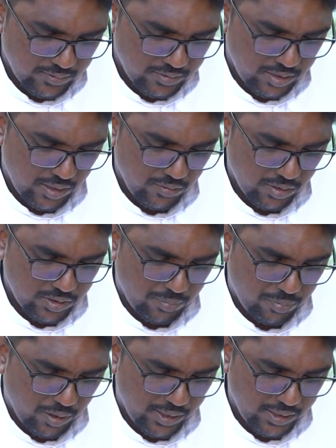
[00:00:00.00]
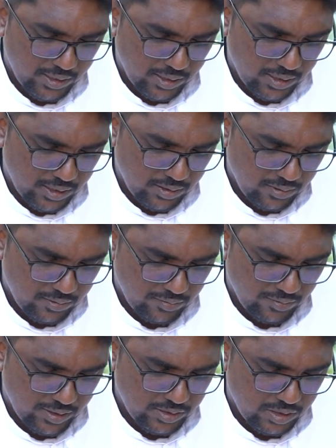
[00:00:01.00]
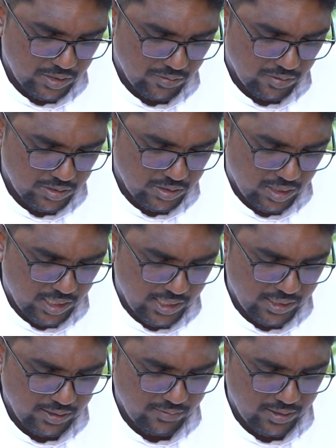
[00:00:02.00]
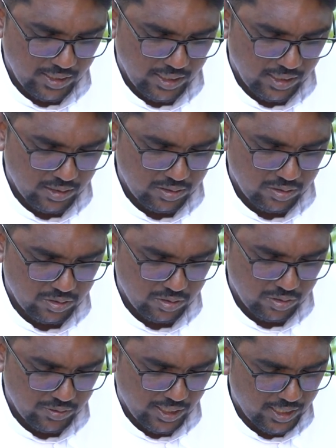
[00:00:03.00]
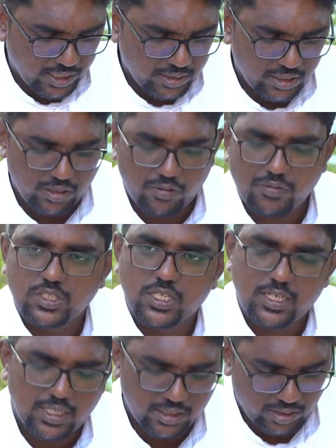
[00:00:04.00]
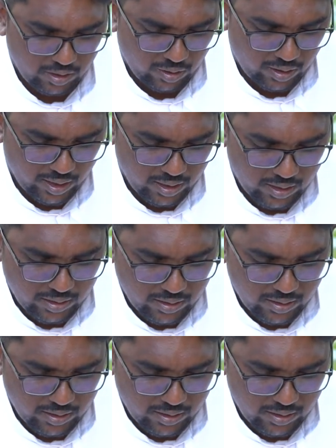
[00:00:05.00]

she was appointed when she was relatively young to direct the novitiate and the choir,